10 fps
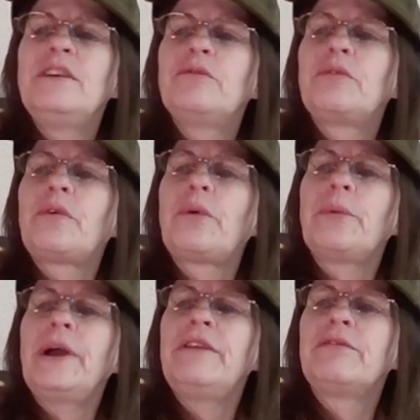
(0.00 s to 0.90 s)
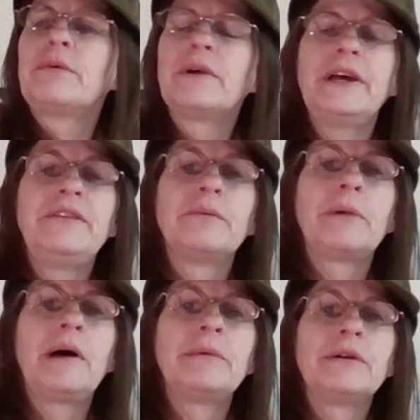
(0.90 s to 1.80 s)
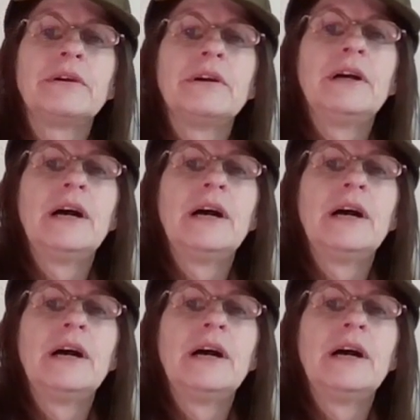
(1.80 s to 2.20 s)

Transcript: infrared forehead thermometer.